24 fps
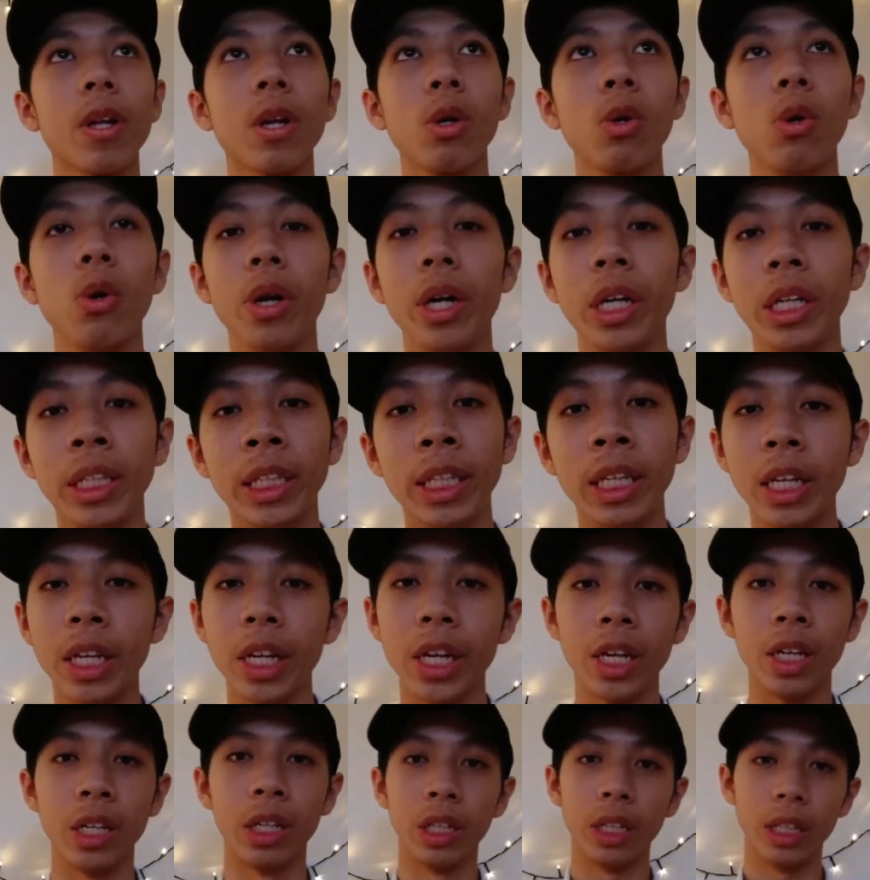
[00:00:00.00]
crazy
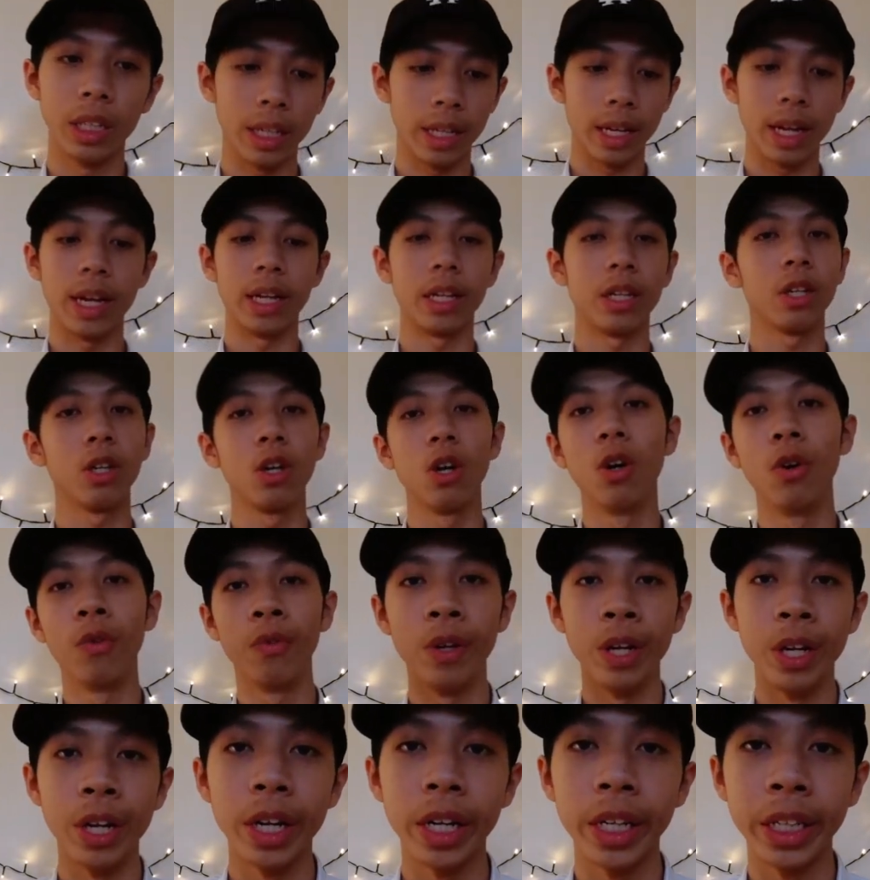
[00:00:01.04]
year, like
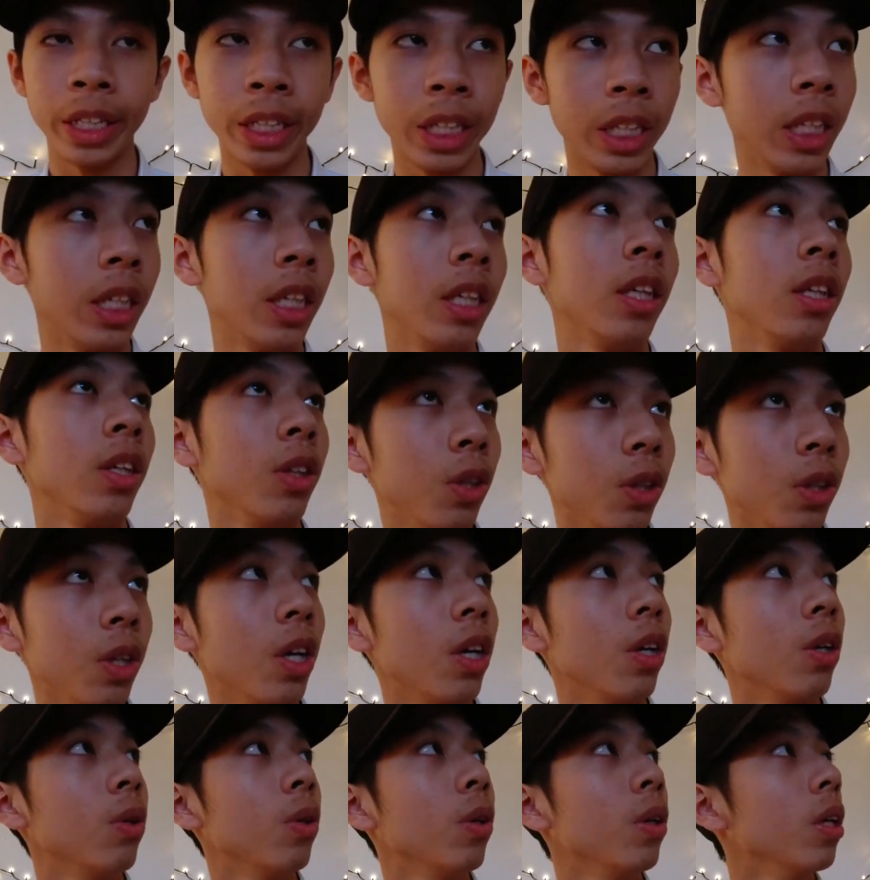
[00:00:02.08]
COVID-19, you
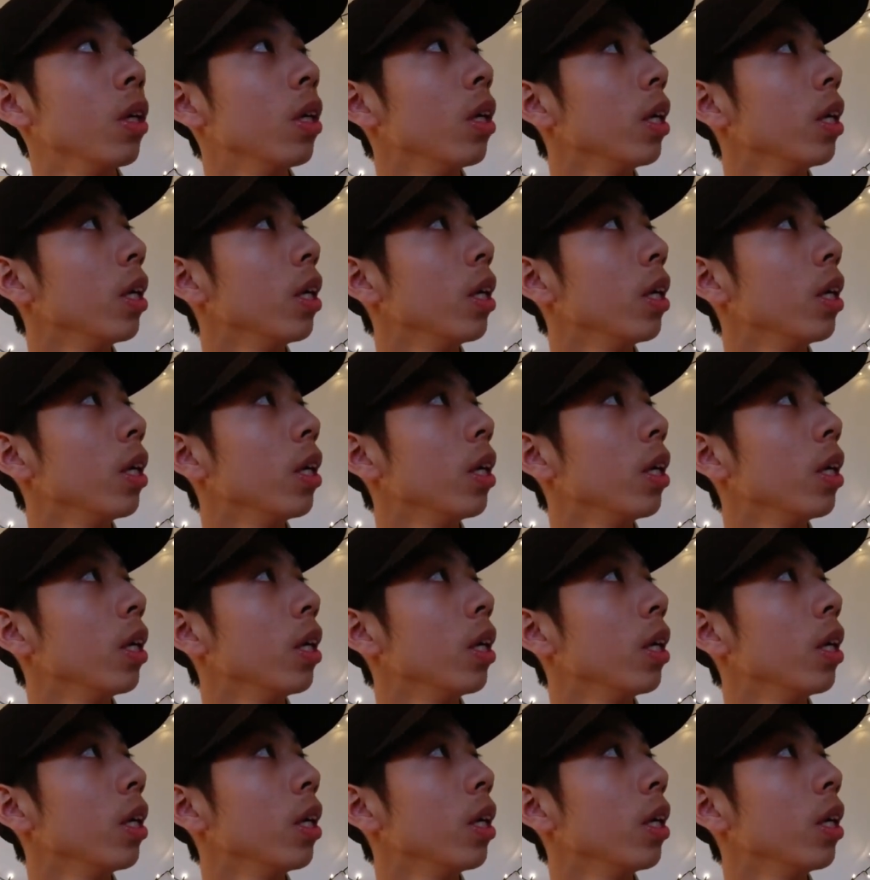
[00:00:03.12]
know.